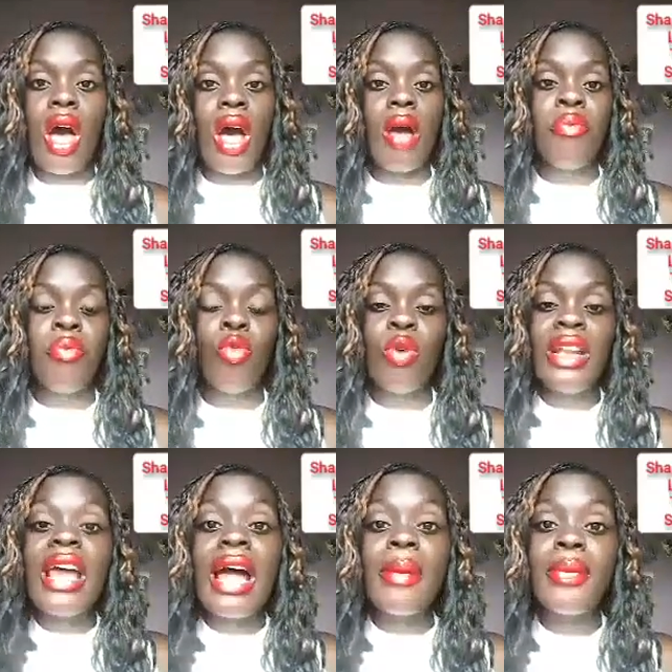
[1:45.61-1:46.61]
Um,
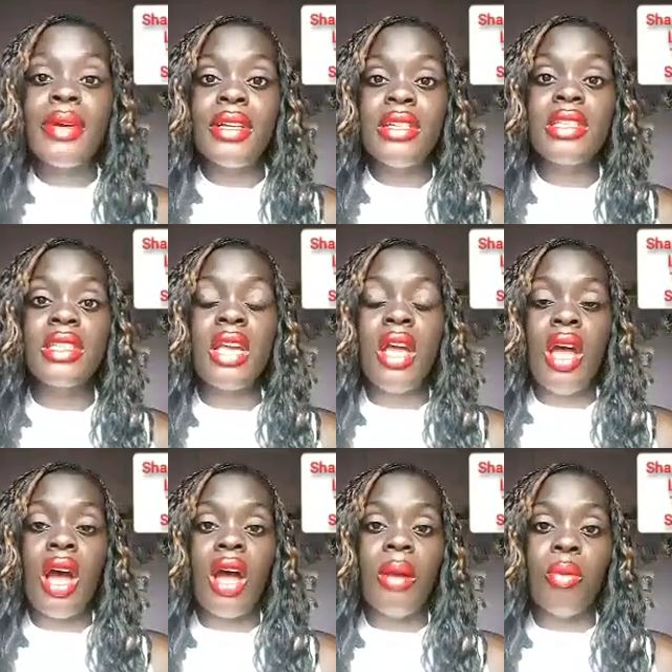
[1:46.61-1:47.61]
what happens
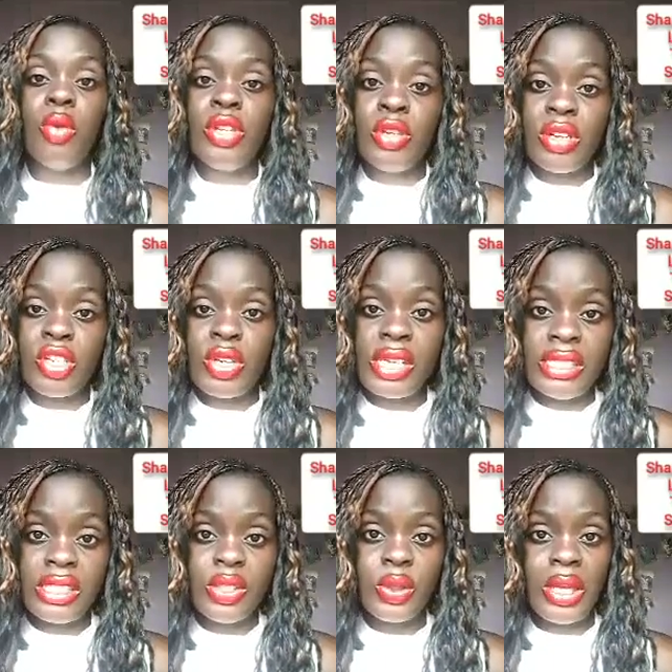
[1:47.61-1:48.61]
um, when you're
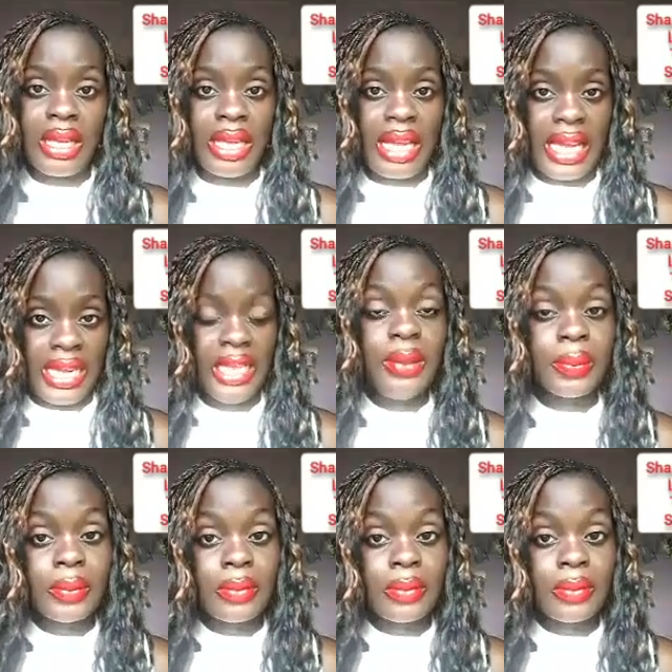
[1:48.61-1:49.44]
attracted to a guy?